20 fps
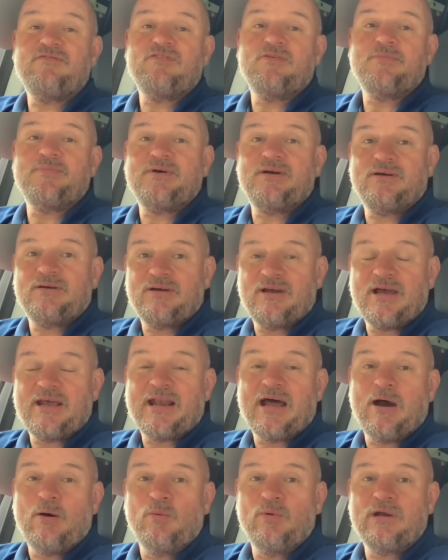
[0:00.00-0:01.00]
them an
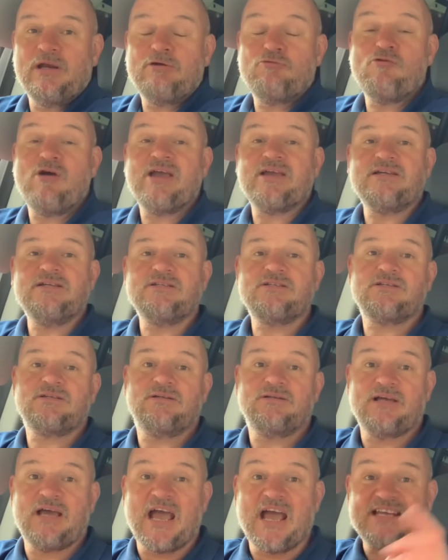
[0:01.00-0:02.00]
hourly rate,
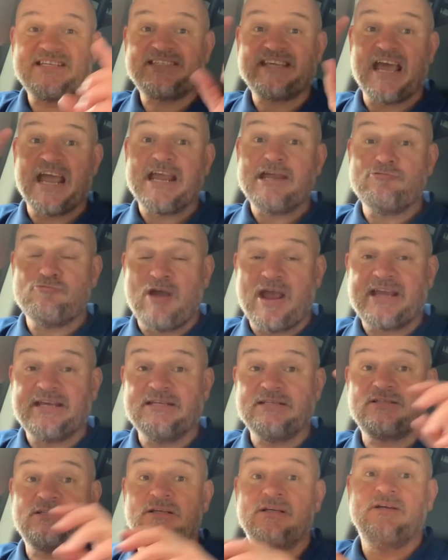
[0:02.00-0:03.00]
a day
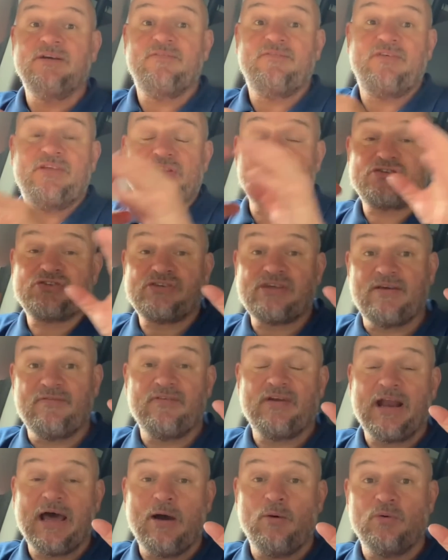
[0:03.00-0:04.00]
rate for the
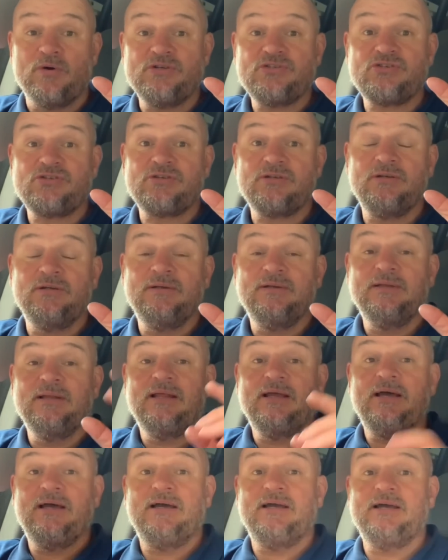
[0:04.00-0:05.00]
7 hours,
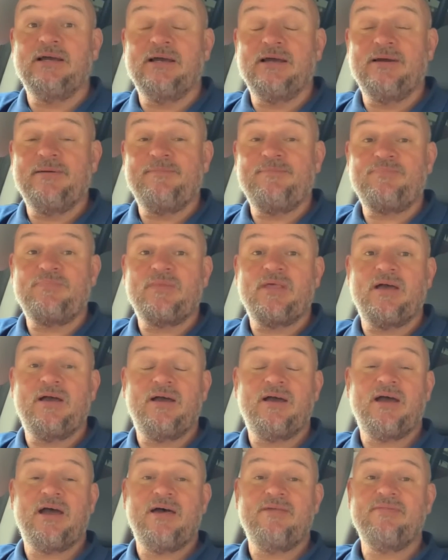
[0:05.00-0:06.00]
and
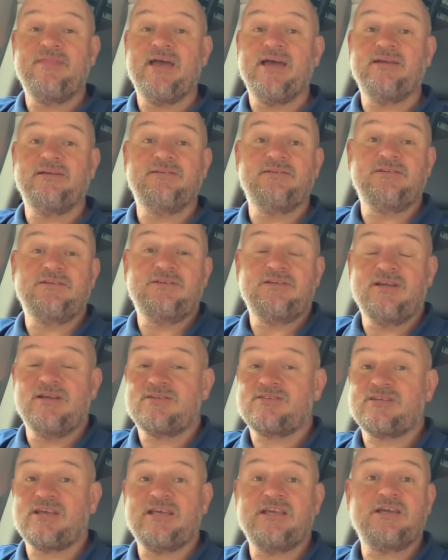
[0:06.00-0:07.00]
then you
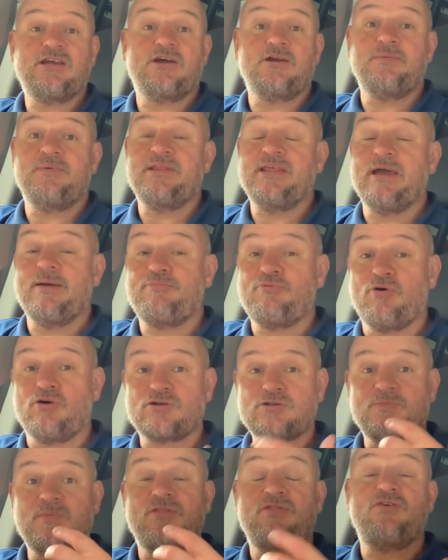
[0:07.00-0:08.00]
say you're going to be there
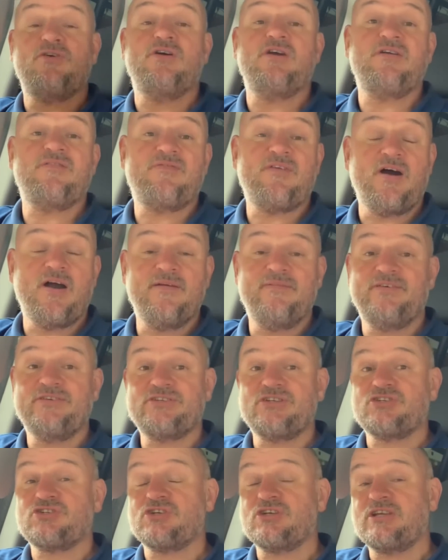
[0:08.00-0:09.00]
approximately 35
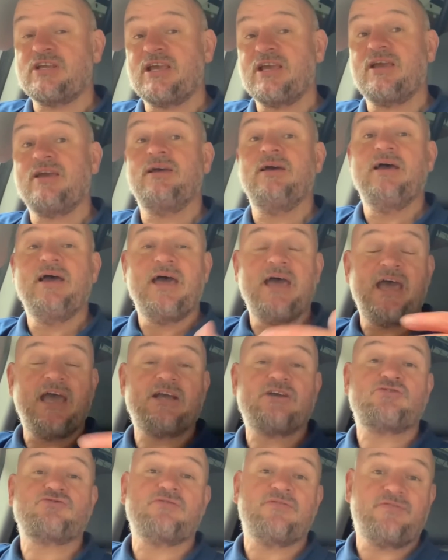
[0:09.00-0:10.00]
visits a year,
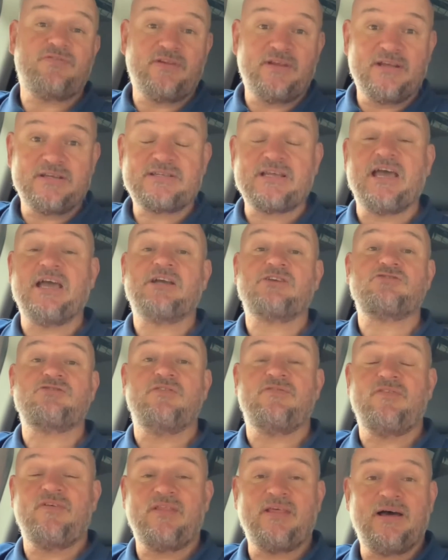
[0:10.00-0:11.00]
extra for this, extra
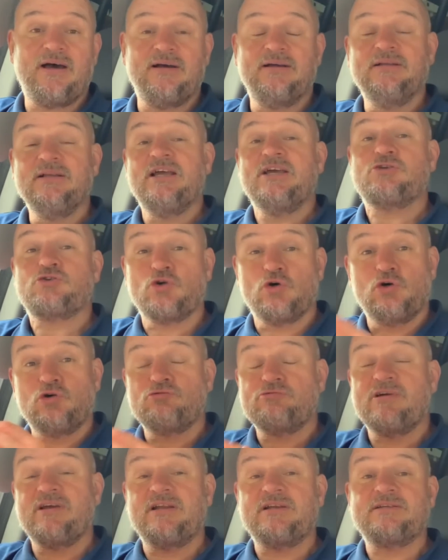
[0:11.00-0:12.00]
for that. It's all
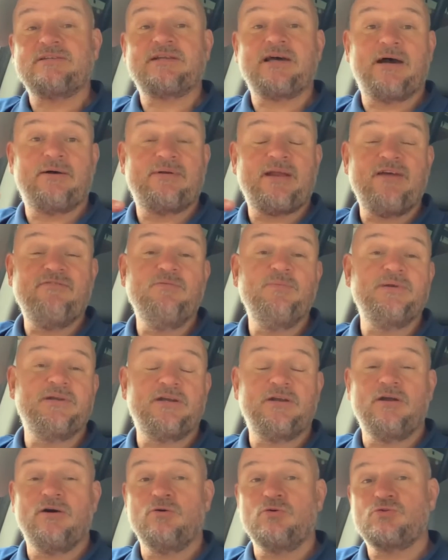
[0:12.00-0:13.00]
written down. Everybody
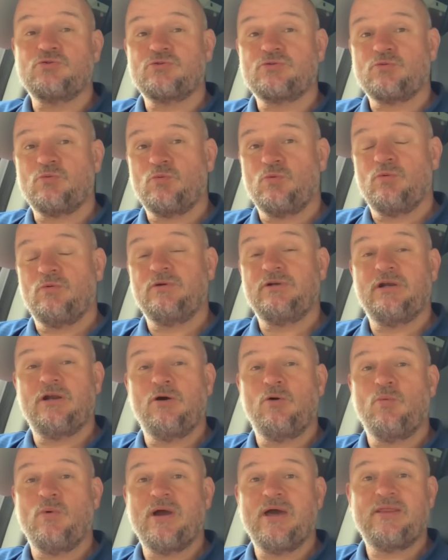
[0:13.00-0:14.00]
knows,
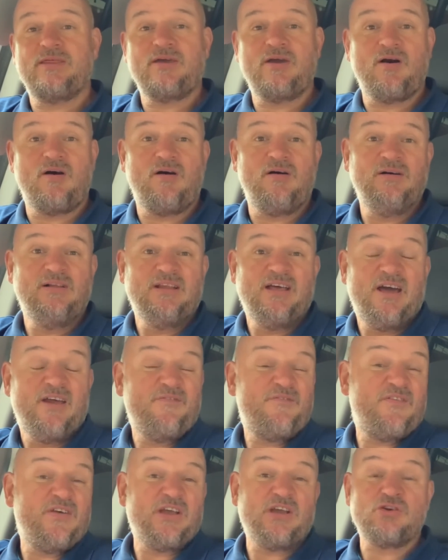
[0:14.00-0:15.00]
where they are,
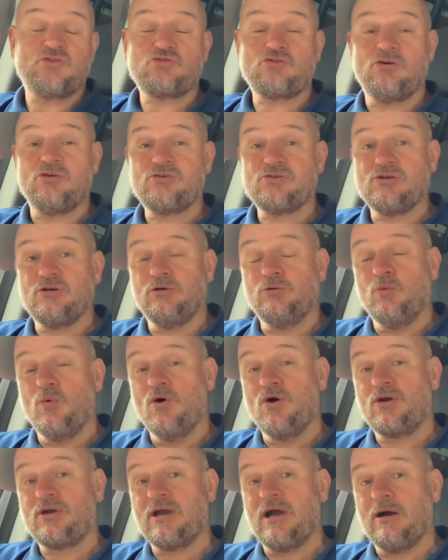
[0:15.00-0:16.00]
and fingers crossed it'll
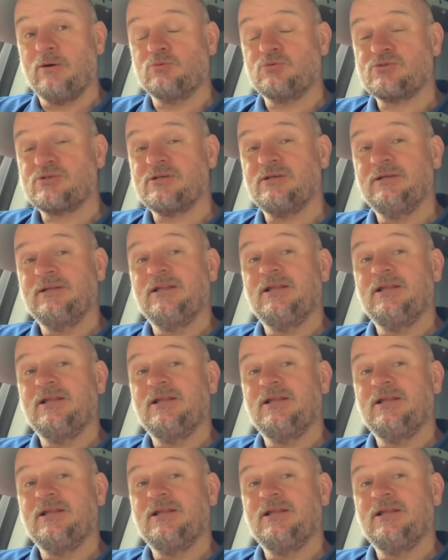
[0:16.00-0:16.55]
work out.